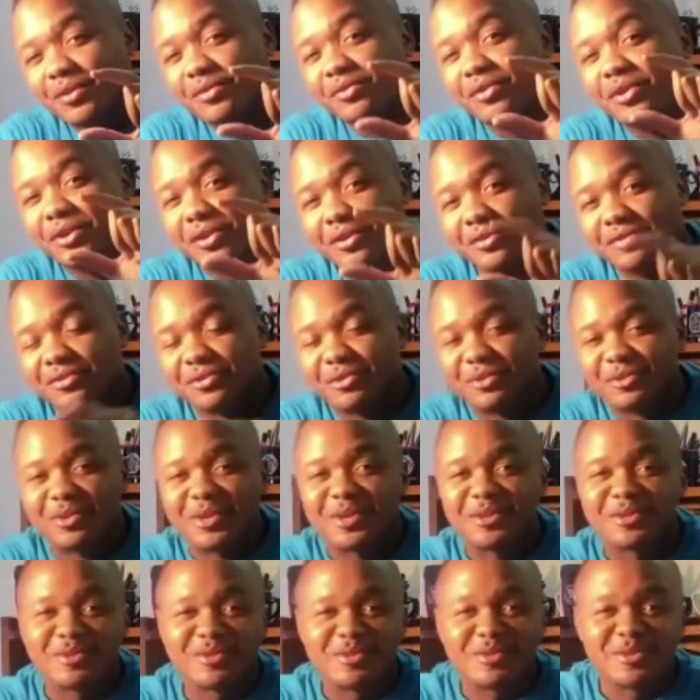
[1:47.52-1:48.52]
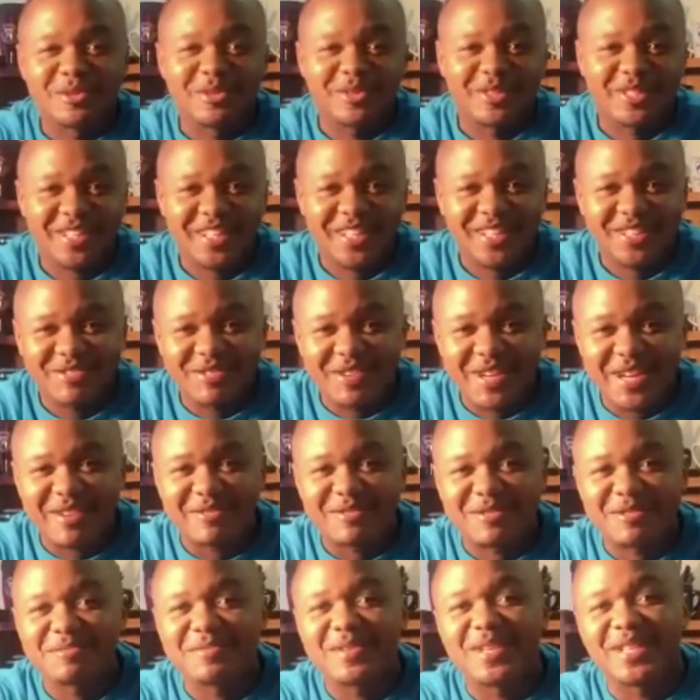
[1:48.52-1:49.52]
curfew, when Uhuru said we
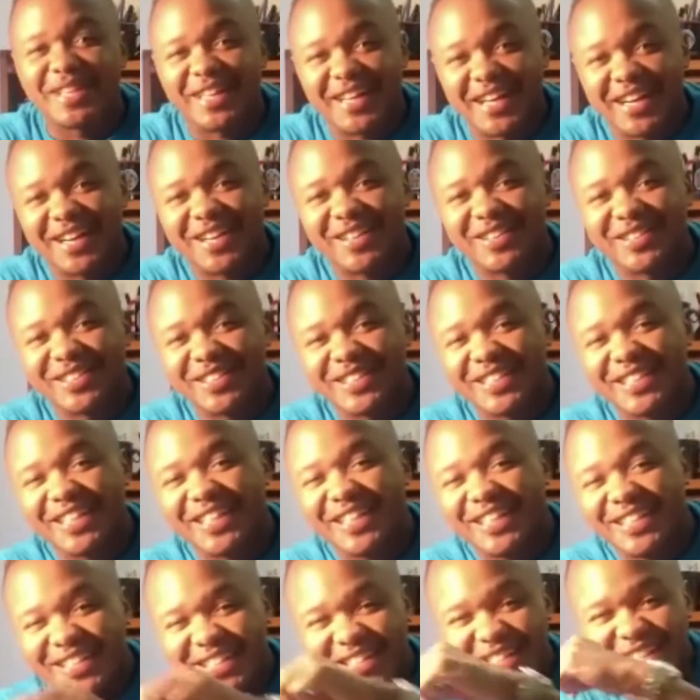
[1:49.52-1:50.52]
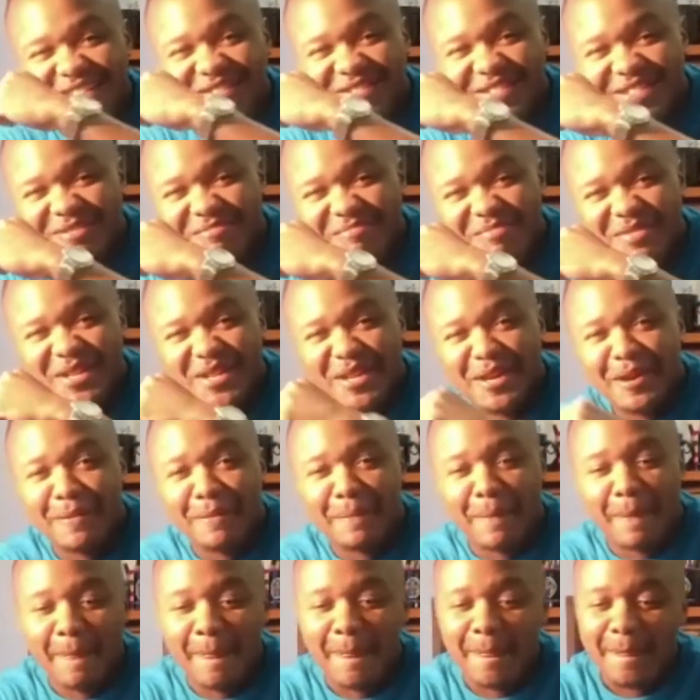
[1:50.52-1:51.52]
have to be in the house at 7
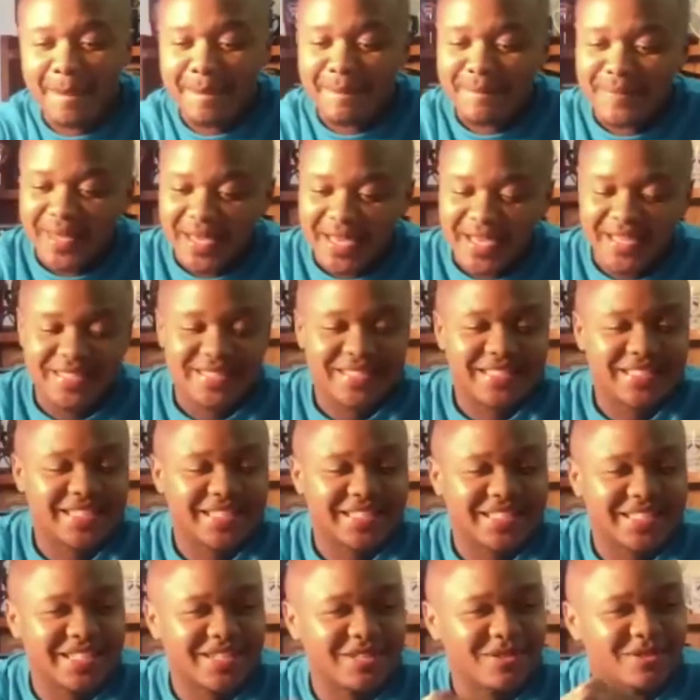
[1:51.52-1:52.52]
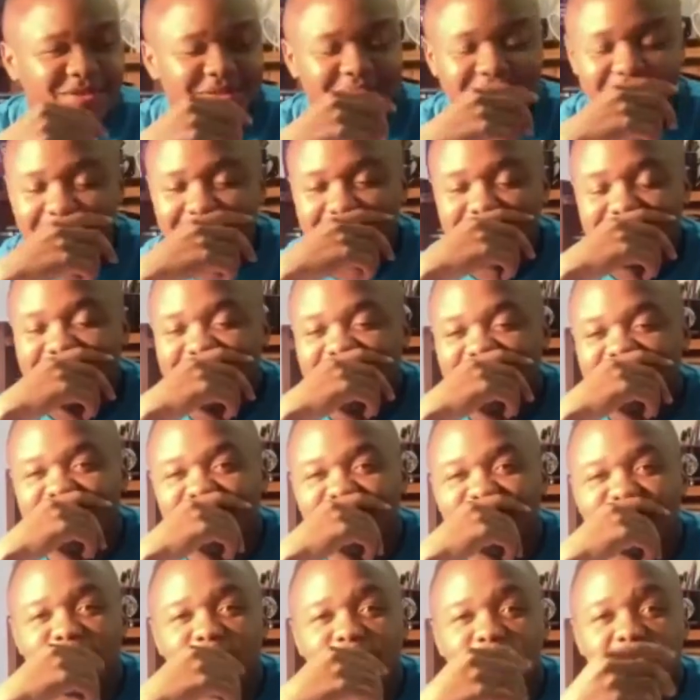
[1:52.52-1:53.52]
p.m., I sat down and I was like,
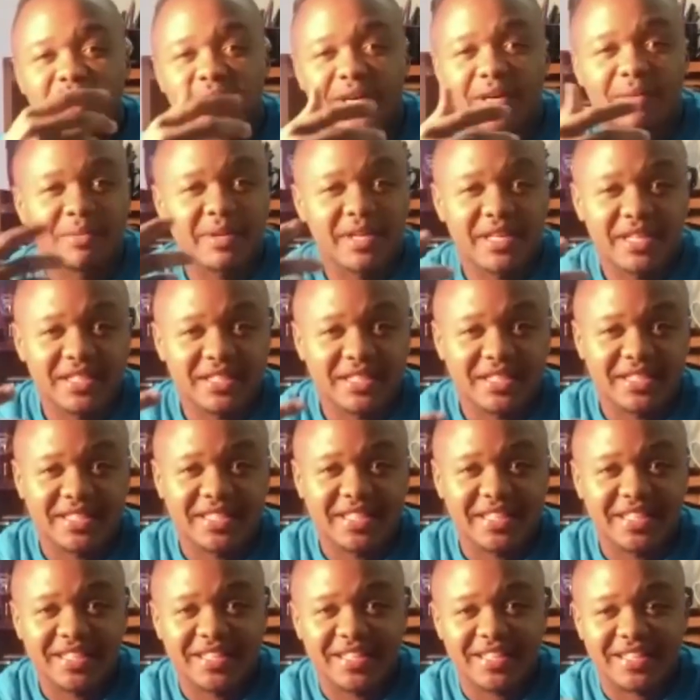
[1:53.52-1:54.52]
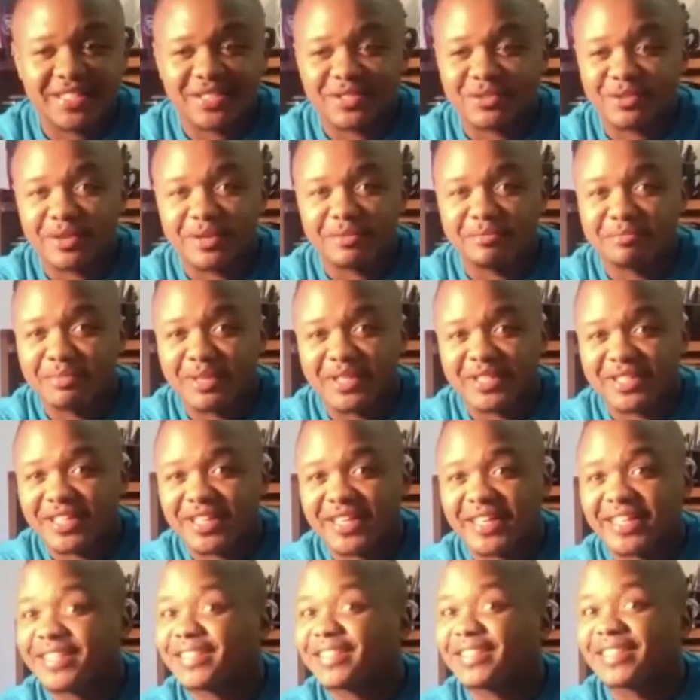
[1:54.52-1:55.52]
you know what, I'm an entertainer, so I better
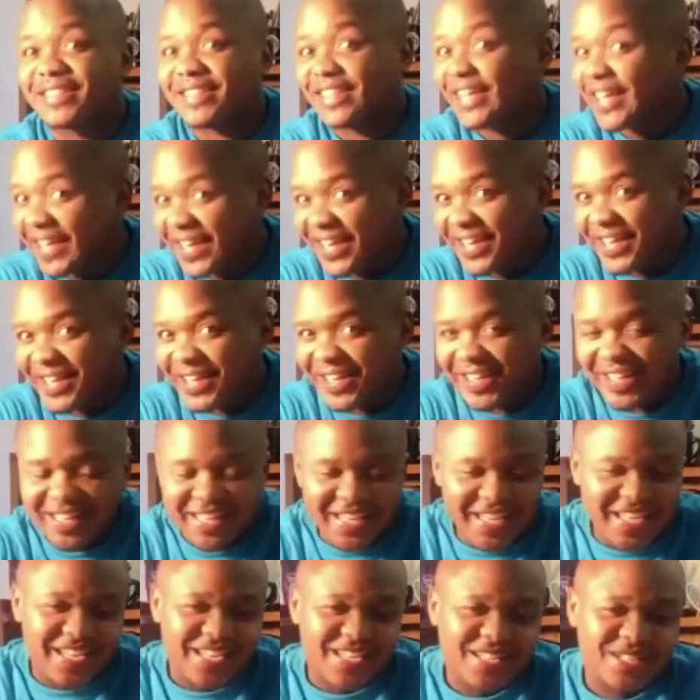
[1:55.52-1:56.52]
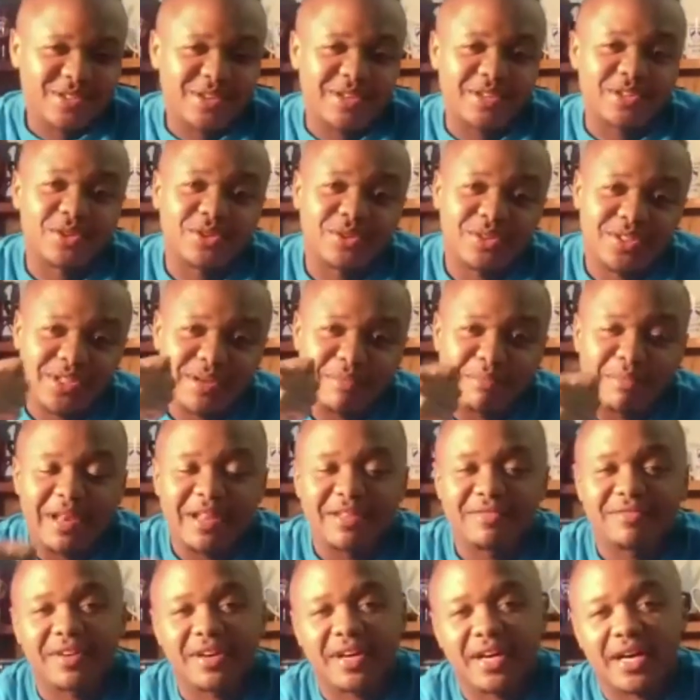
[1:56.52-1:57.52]
entertain. So I took some
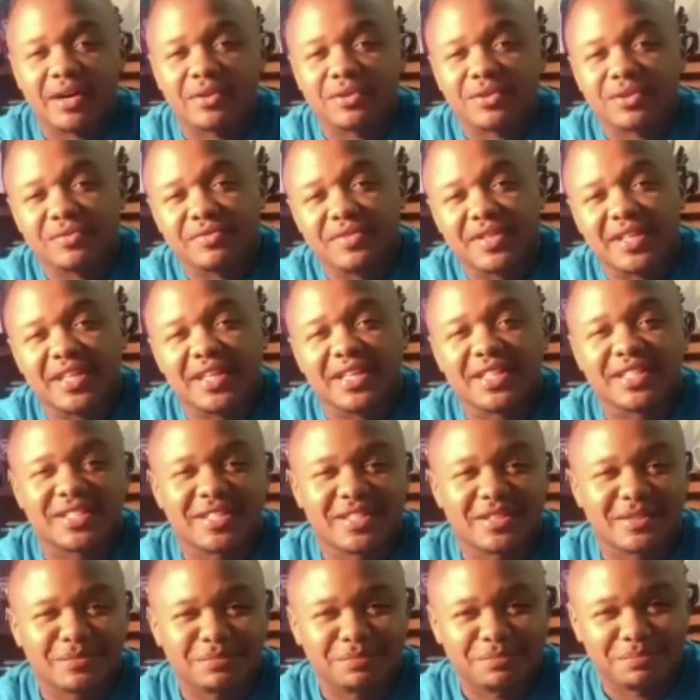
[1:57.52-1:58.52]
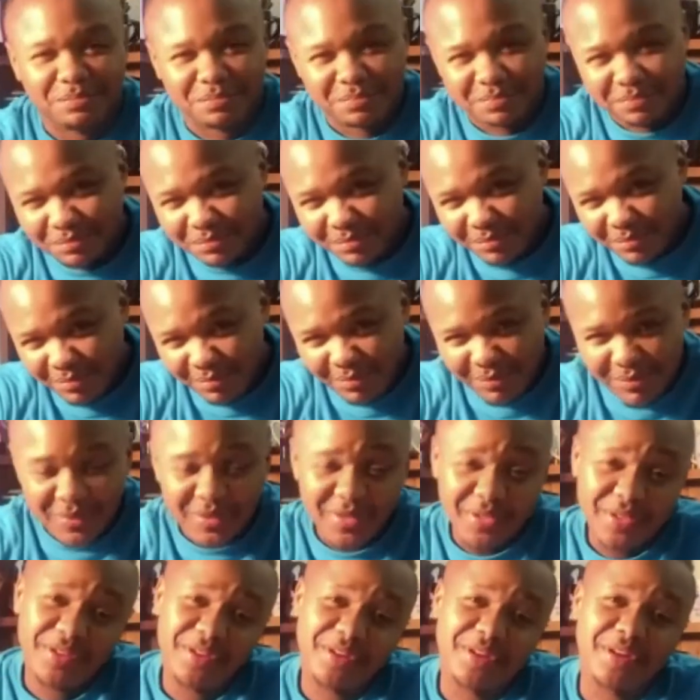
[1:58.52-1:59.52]
liver out of the kitchen,
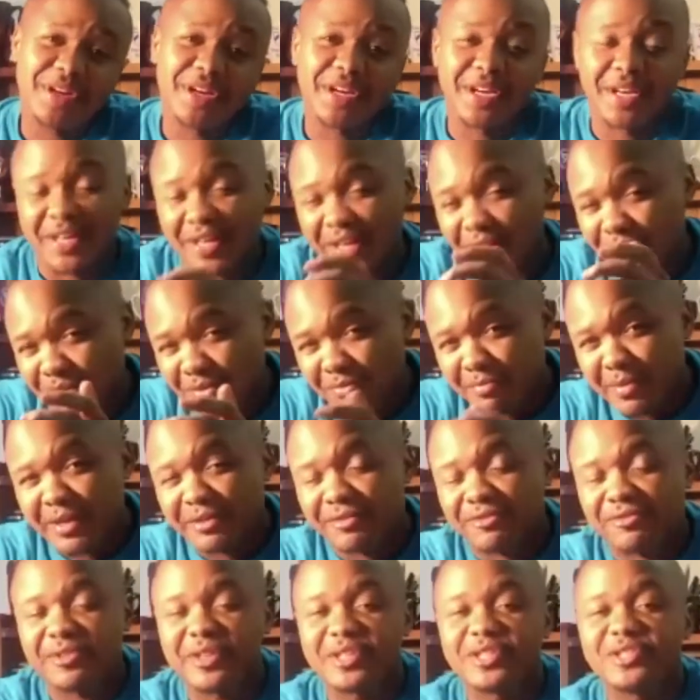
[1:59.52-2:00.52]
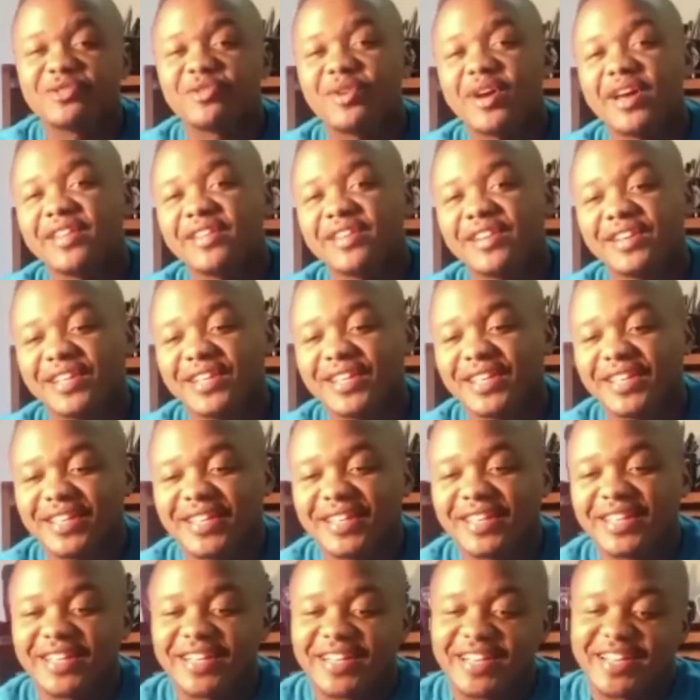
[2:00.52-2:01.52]
out of my fridge rather.
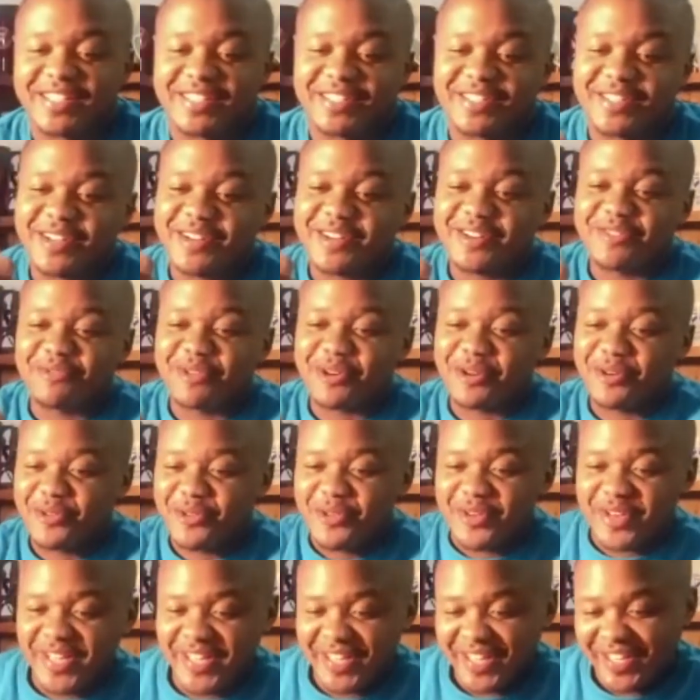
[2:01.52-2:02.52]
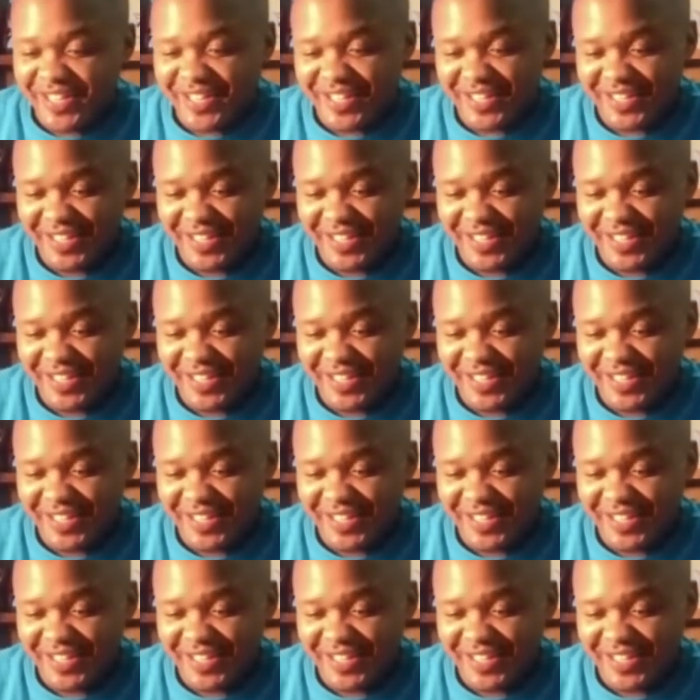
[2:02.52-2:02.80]
I started recording it,